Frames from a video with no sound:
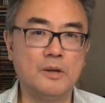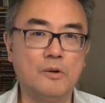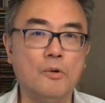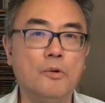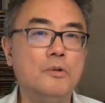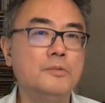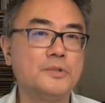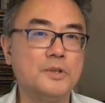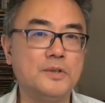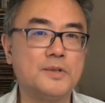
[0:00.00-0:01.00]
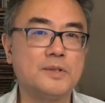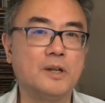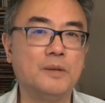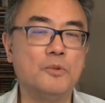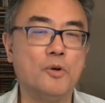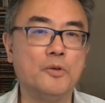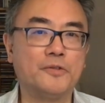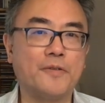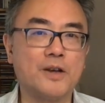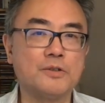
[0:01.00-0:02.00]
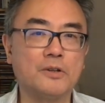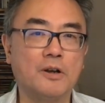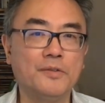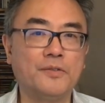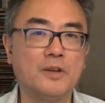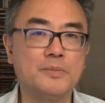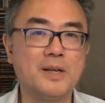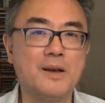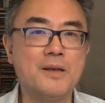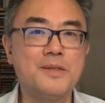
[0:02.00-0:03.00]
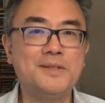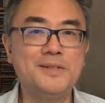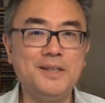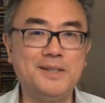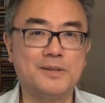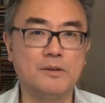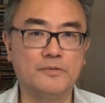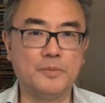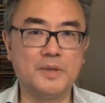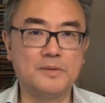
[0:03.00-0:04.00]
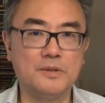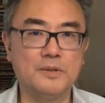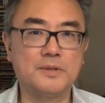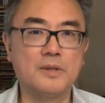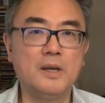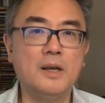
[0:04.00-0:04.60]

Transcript: or to use a slightly more old-fashioned concept, the seat of a business.